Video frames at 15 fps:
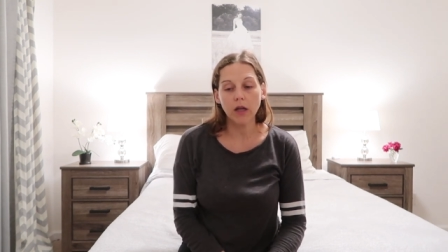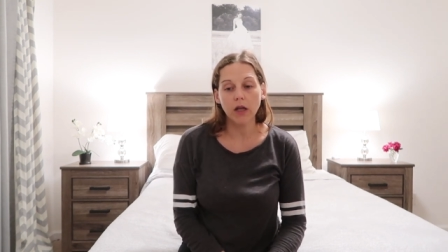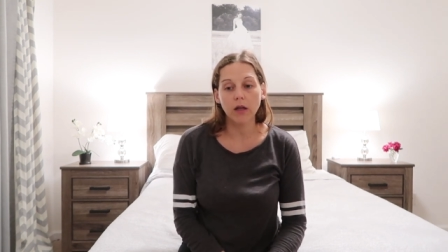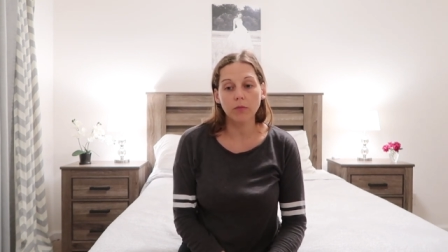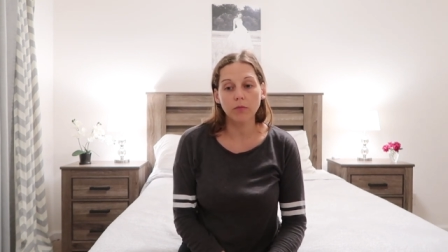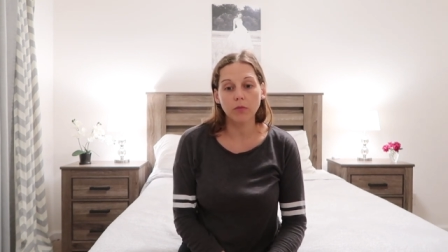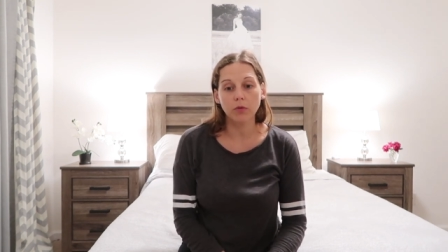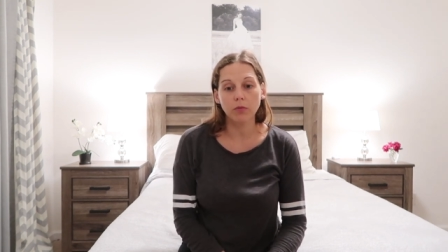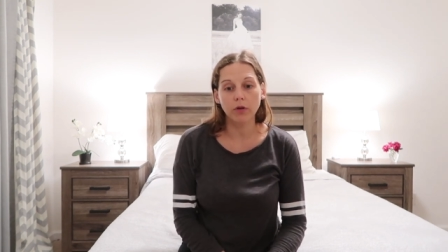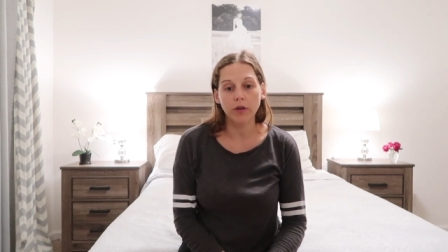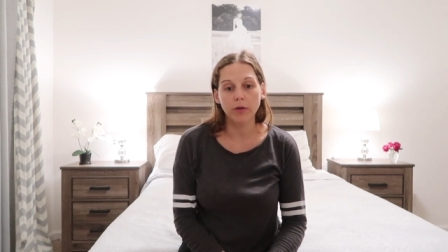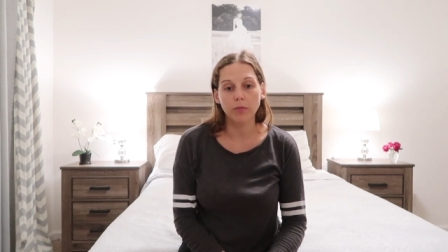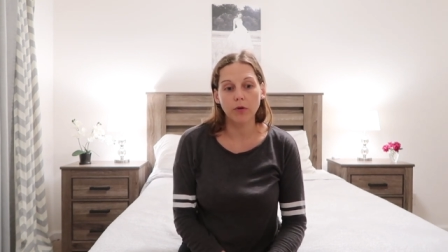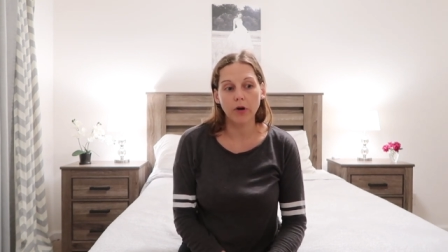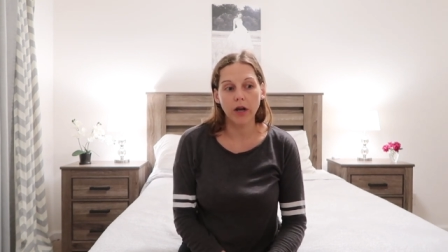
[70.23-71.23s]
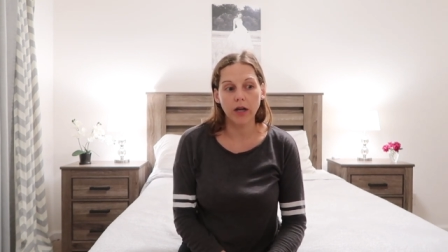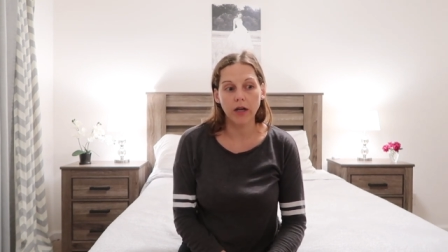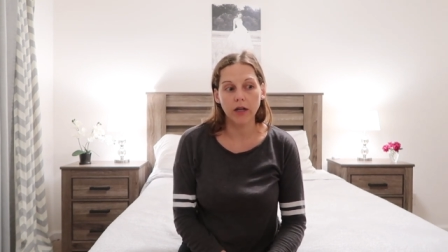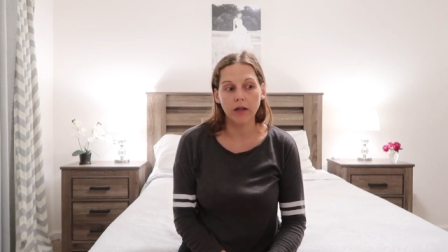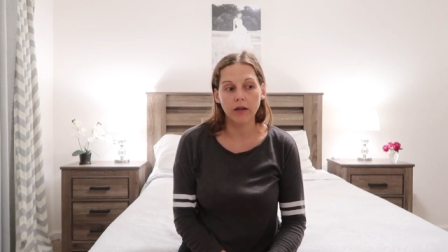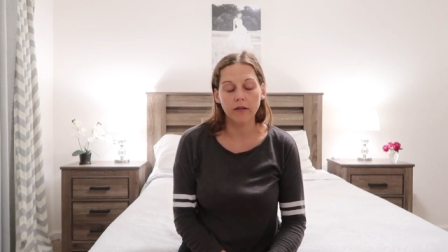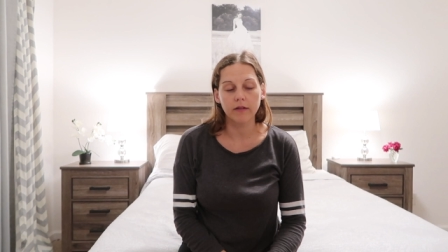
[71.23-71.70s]
um, where the brain
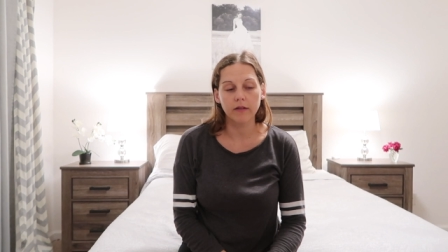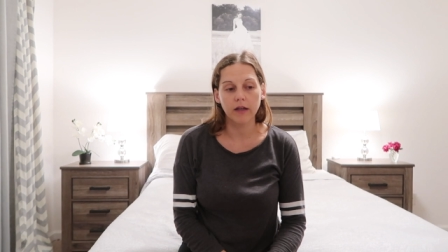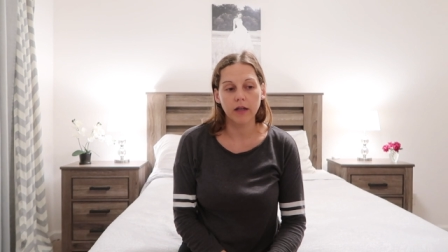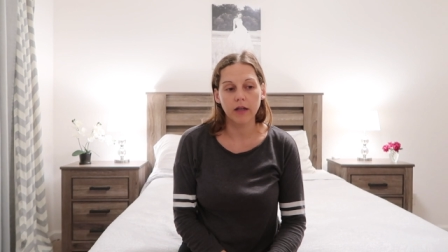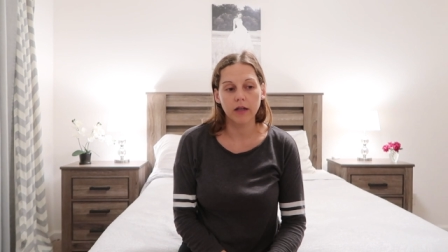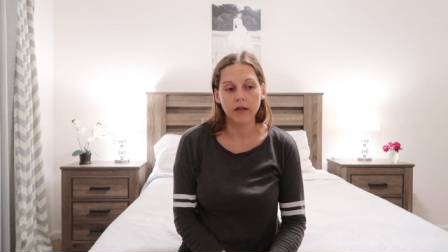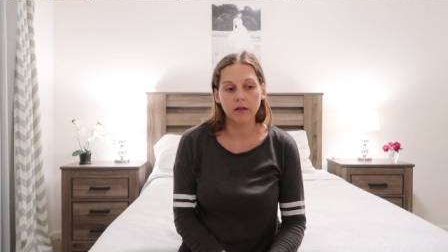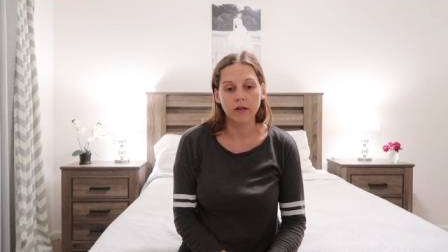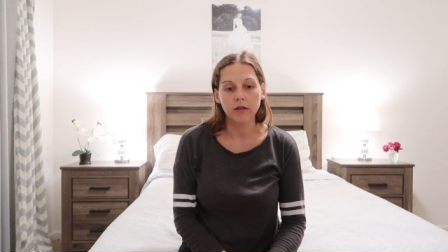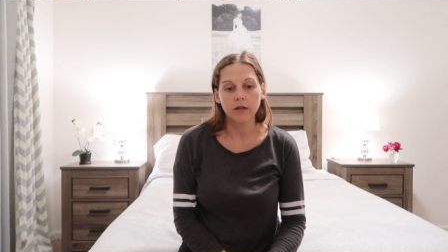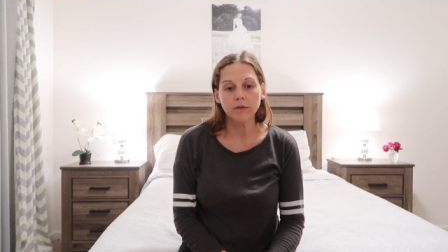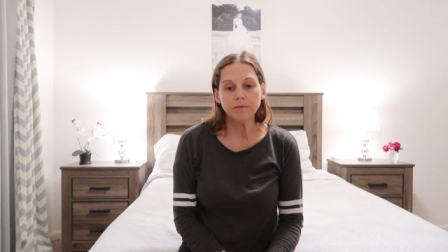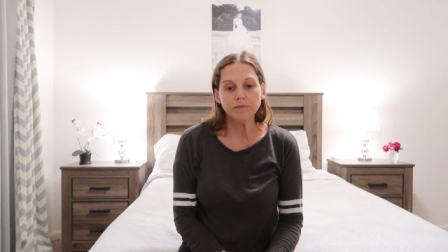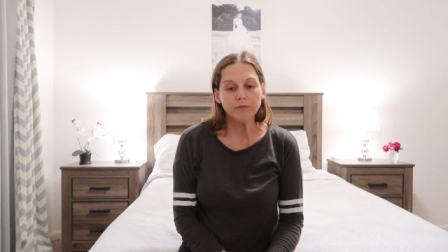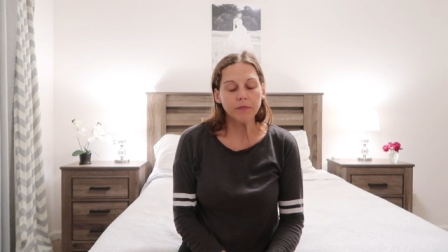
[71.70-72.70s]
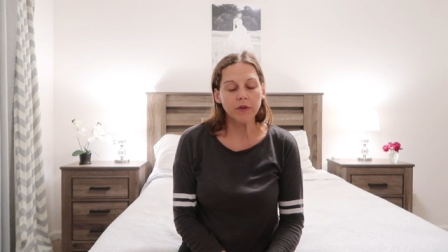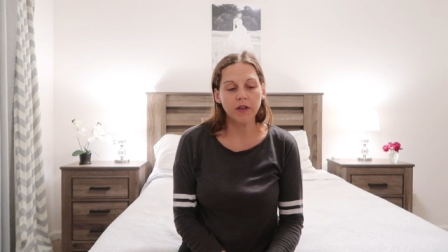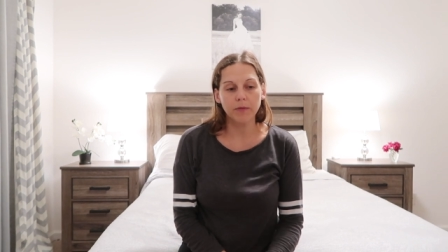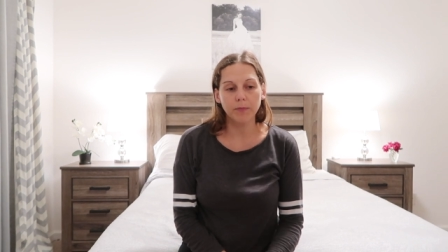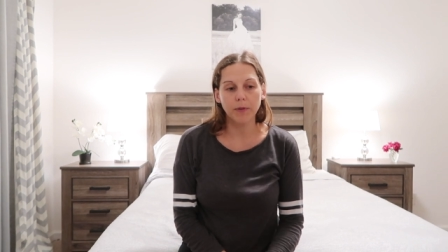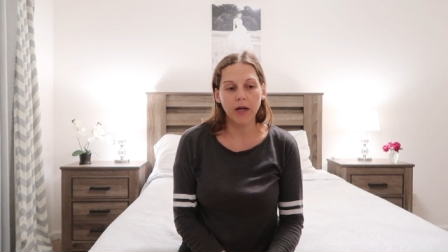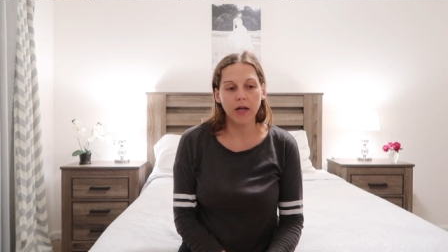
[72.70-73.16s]
is and the
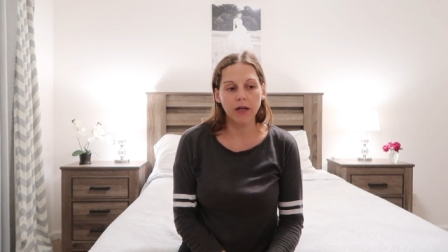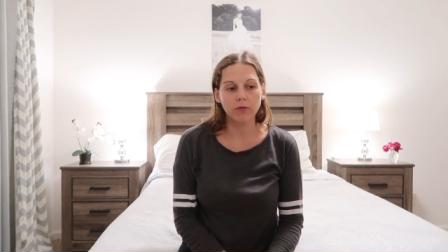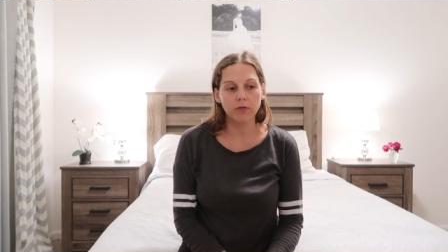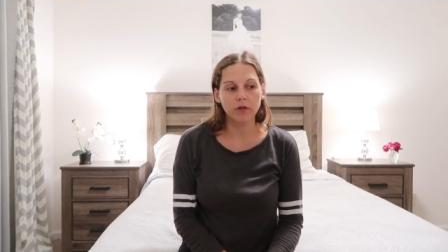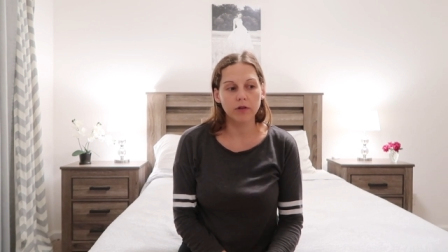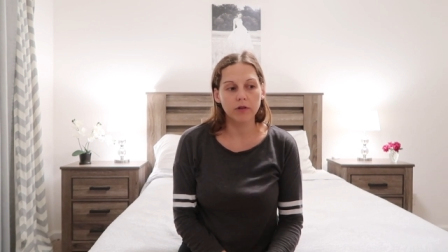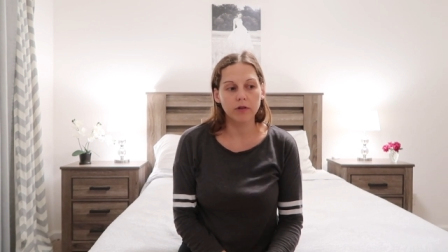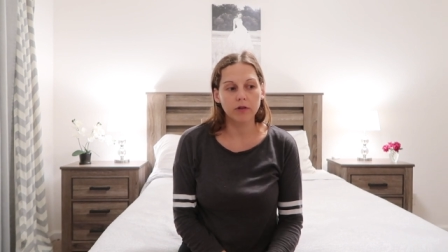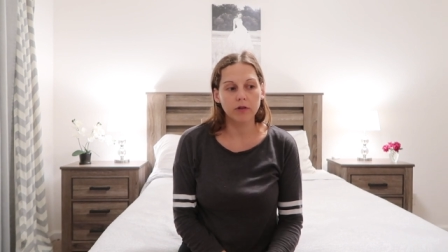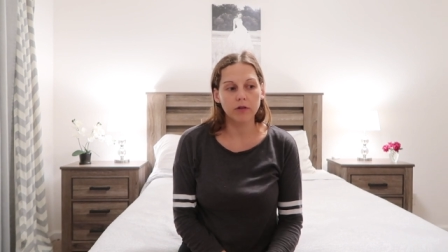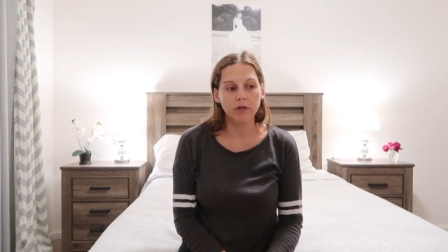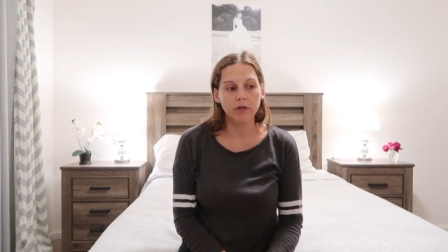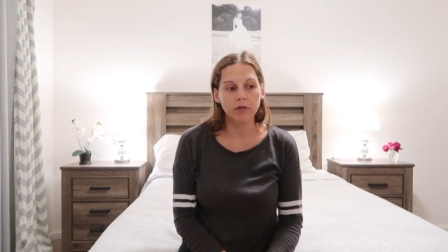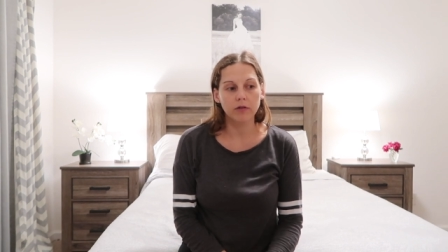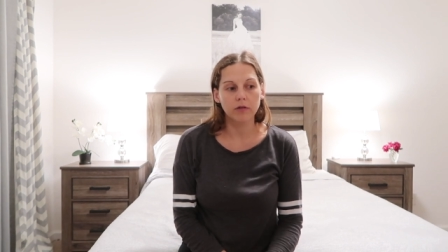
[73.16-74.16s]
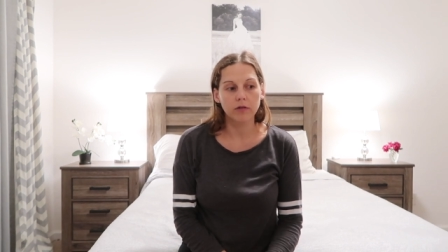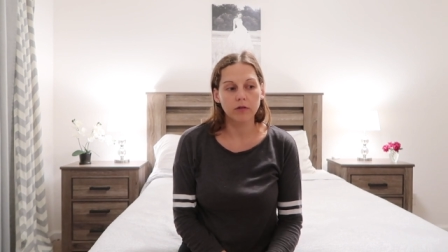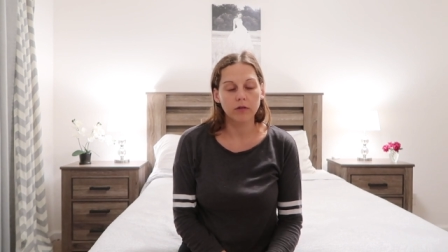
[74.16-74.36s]
spine wasn't